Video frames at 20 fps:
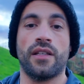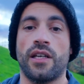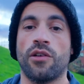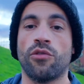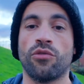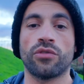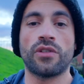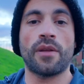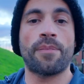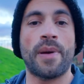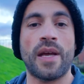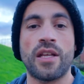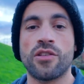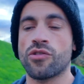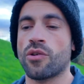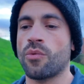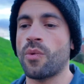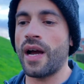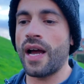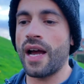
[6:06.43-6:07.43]
it all depends
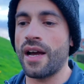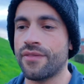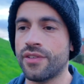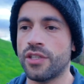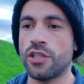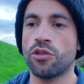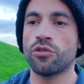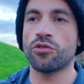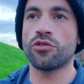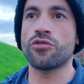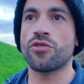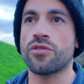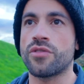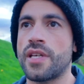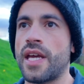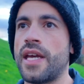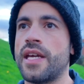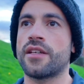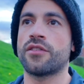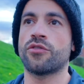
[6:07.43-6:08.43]
on what avenue you
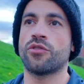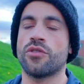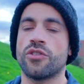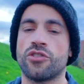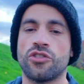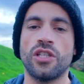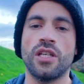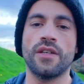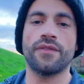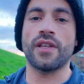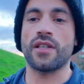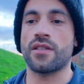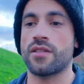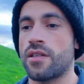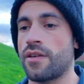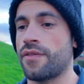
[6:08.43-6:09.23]
take to achieve this.